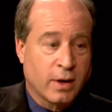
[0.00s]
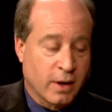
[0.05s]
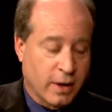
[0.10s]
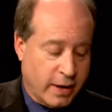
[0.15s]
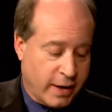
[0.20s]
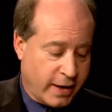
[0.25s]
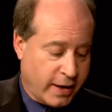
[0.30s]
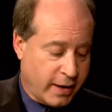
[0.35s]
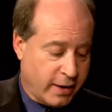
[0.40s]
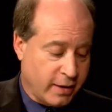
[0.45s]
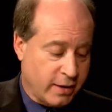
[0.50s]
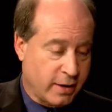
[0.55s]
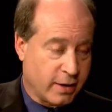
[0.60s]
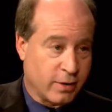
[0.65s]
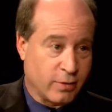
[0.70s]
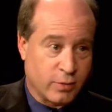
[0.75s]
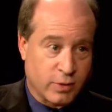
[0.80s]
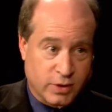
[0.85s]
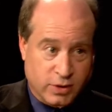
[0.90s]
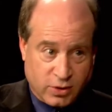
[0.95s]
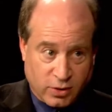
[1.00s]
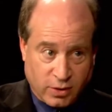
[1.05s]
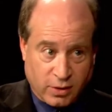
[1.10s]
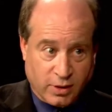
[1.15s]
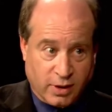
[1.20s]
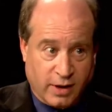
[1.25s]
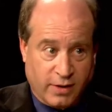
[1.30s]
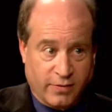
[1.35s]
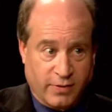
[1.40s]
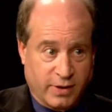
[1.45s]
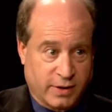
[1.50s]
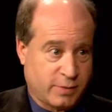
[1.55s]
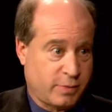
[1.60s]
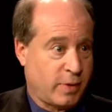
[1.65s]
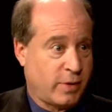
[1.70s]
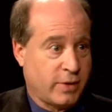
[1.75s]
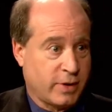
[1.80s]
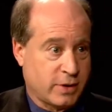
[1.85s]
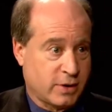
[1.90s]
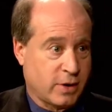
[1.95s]
And uh, we certainly have
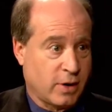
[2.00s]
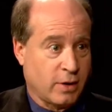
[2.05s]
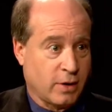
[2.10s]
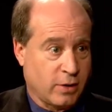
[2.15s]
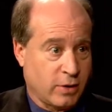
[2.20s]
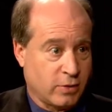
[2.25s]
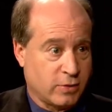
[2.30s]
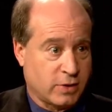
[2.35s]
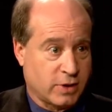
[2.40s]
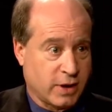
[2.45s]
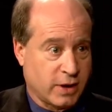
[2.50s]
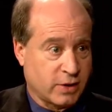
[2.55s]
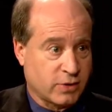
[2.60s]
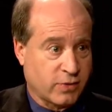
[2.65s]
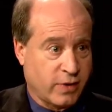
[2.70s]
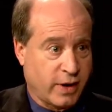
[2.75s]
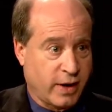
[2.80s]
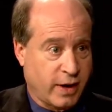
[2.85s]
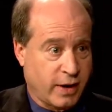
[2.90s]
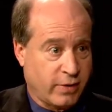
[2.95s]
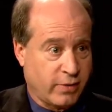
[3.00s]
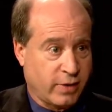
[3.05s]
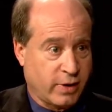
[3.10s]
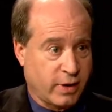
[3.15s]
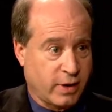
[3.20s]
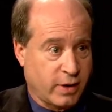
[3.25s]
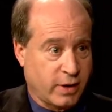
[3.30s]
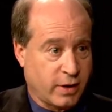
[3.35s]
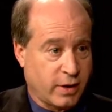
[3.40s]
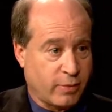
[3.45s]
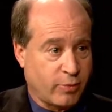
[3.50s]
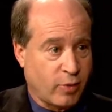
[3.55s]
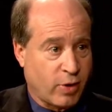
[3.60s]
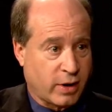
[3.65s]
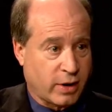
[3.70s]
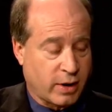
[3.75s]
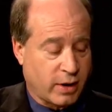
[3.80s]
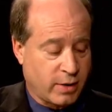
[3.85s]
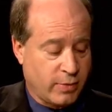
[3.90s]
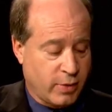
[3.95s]
experienced all of those things right here at, at, at
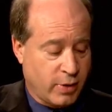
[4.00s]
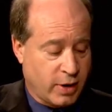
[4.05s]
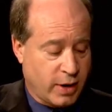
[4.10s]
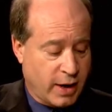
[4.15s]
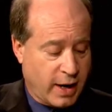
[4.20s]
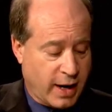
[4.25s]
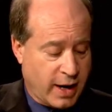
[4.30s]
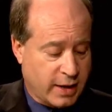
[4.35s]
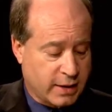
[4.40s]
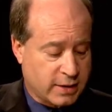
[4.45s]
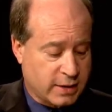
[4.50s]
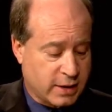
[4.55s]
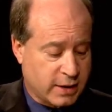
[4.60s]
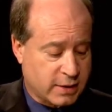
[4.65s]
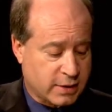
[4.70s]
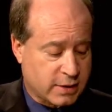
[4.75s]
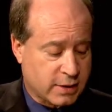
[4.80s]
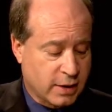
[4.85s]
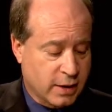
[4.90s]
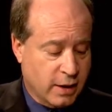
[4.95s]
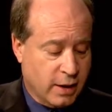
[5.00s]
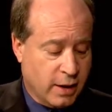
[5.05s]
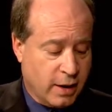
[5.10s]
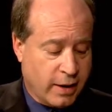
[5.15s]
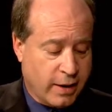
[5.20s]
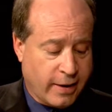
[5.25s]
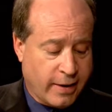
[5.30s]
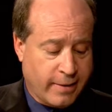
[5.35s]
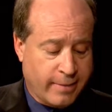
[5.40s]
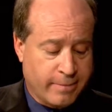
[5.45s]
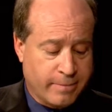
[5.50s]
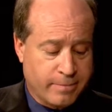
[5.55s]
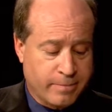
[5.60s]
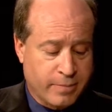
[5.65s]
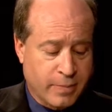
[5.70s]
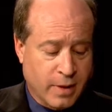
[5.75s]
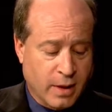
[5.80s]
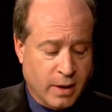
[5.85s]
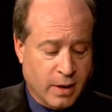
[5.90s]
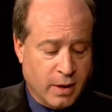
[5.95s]
Brockton Community Access. Um,
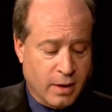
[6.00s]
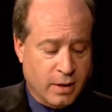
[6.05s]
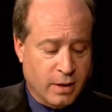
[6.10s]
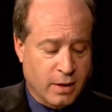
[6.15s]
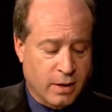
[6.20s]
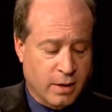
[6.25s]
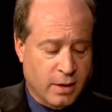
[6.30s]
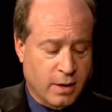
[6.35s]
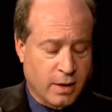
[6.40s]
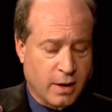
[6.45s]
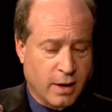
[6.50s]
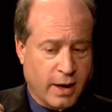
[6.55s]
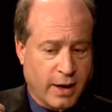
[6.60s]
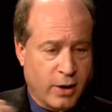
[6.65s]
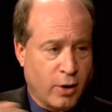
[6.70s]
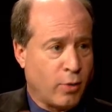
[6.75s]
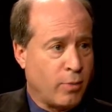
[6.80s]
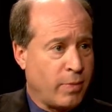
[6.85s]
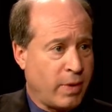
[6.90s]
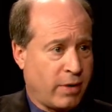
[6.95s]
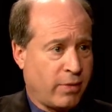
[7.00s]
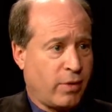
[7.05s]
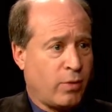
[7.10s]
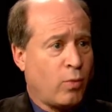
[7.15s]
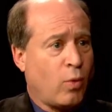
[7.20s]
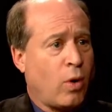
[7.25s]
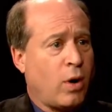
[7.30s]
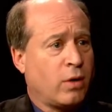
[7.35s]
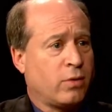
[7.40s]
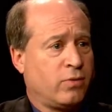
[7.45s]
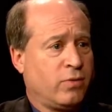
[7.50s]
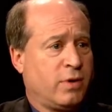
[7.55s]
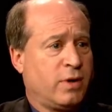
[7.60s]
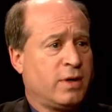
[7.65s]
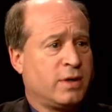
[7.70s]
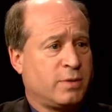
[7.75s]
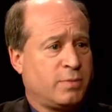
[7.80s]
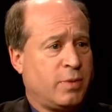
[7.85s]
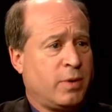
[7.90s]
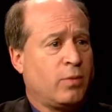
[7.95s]
I know Mary Waldron
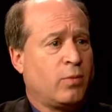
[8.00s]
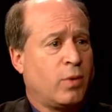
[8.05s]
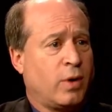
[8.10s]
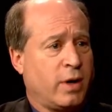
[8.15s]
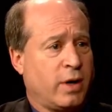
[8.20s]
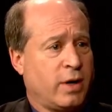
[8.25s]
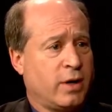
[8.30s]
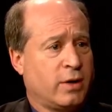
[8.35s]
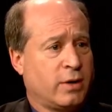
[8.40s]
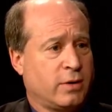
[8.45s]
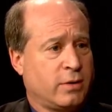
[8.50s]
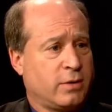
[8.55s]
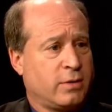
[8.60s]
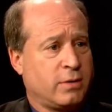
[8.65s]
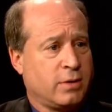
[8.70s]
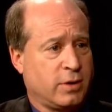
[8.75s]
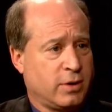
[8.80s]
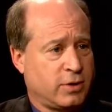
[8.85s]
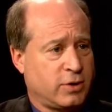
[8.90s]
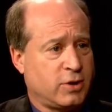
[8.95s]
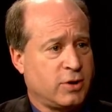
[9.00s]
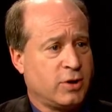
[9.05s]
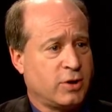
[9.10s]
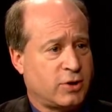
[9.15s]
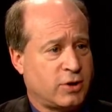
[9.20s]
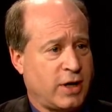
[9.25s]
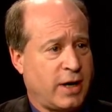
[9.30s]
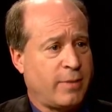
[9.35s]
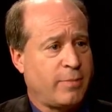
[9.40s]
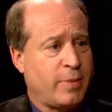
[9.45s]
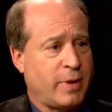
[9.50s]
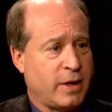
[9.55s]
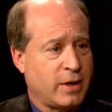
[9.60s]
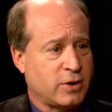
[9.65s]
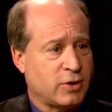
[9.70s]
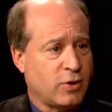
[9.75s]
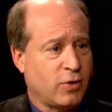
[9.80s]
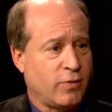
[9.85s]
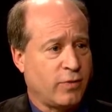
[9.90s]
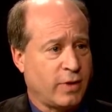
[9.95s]
has been one of your, your, your
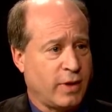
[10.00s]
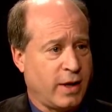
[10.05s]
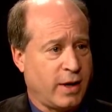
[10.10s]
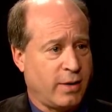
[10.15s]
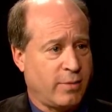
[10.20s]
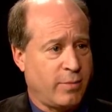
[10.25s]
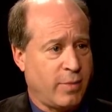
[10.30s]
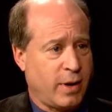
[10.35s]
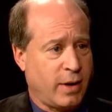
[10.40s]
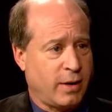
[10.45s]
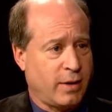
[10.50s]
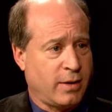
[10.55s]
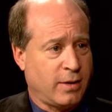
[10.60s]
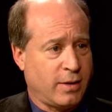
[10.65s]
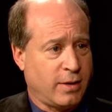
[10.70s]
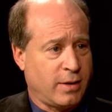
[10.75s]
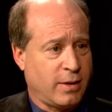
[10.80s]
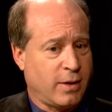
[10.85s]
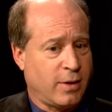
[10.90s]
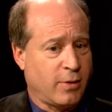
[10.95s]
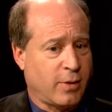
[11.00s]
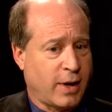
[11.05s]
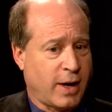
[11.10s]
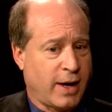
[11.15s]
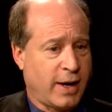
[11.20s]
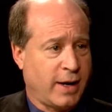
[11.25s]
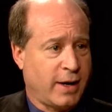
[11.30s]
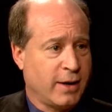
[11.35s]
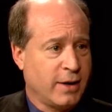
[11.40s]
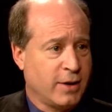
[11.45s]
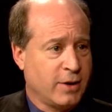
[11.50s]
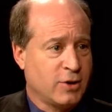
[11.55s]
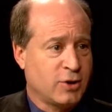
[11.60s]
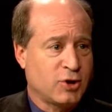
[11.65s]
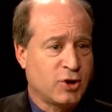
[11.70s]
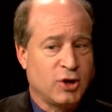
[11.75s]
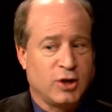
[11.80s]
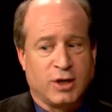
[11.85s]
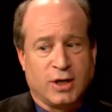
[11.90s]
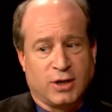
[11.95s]
champions over she's there. She's been a great champion okay. for us. Yeah.
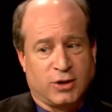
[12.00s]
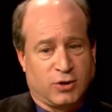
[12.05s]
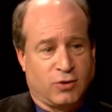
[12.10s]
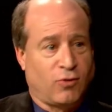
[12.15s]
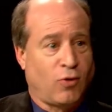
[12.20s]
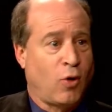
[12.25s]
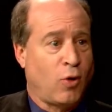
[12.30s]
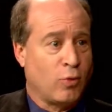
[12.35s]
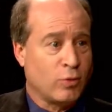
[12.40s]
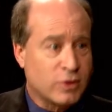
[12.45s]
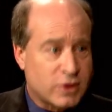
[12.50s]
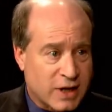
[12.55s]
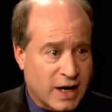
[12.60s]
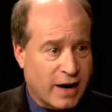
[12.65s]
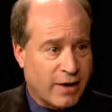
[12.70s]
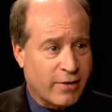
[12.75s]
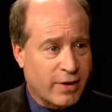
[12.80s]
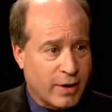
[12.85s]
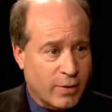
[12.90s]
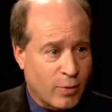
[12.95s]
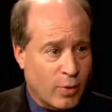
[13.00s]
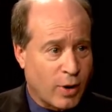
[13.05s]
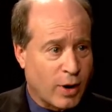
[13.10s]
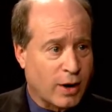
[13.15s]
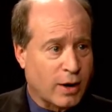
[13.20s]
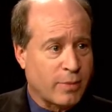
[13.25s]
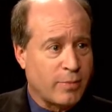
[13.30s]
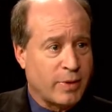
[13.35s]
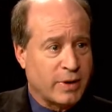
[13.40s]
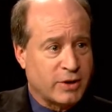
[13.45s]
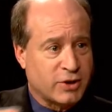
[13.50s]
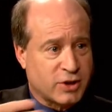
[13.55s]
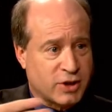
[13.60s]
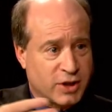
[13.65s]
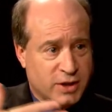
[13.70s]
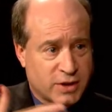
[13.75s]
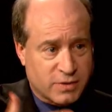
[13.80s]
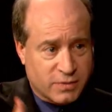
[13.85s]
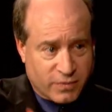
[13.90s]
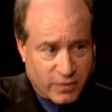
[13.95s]
She does her own charity work, she, she but does.
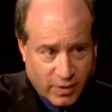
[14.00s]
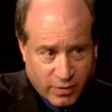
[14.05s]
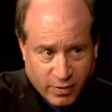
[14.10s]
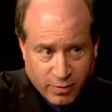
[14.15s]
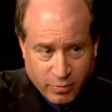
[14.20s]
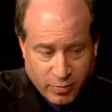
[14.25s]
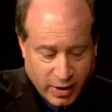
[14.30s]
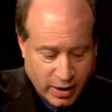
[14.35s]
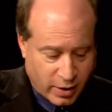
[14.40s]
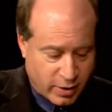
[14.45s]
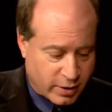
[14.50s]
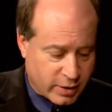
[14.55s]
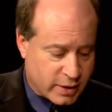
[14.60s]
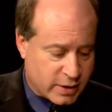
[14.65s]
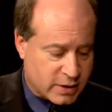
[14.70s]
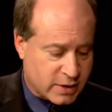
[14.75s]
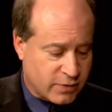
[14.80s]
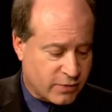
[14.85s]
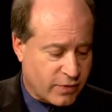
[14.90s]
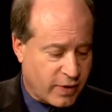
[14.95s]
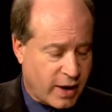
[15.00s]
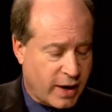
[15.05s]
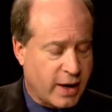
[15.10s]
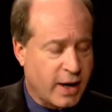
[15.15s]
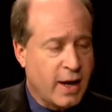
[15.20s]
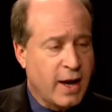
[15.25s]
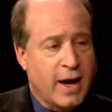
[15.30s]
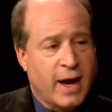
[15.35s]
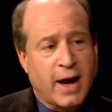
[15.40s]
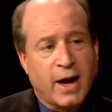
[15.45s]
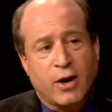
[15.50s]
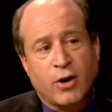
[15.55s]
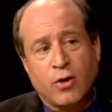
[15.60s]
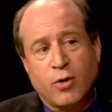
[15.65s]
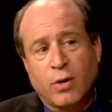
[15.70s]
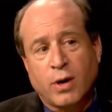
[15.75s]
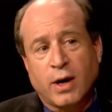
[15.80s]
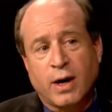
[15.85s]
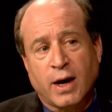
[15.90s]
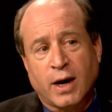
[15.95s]
she's very big on this event. Yeah. And
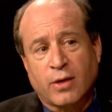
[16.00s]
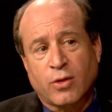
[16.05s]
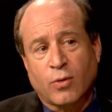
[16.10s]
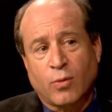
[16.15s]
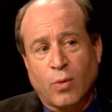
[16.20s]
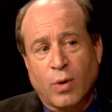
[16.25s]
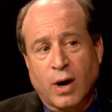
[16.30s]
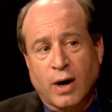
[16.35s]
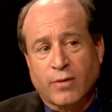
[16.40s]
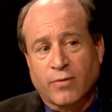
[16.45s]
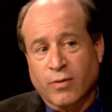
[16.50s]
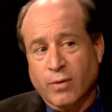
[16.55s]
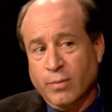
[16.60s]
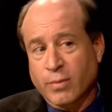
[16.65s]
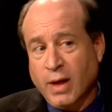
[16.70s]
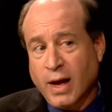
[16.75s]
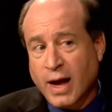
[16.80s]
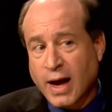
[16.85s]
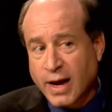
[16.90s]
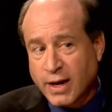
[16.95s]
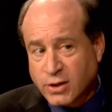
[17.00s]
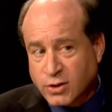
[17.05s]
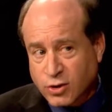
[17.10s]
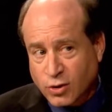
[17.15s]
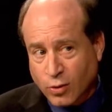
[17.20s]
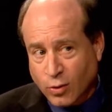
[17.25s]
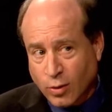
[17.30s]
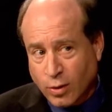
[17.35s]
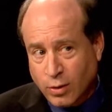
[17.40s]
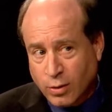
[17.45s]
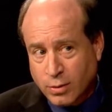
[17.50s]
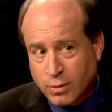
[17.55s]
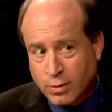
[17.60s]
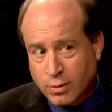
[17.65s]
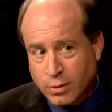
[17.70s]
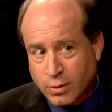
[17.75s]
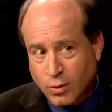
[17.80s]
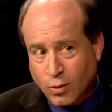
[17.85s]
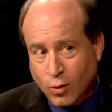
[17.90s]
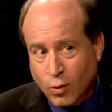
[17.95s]
you can either walk from the high school
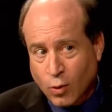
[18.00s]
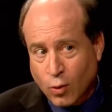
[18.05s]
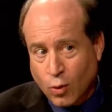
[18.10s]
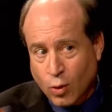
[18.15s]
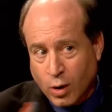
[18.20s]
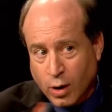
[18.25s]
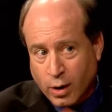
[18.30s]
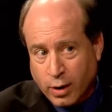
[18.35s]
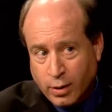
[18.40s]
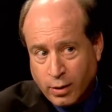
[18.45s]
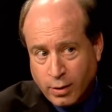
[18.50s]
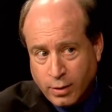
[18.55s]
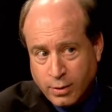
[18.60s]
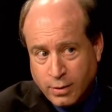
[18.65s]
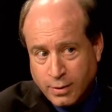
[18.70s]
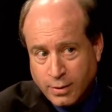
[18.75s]
or yeah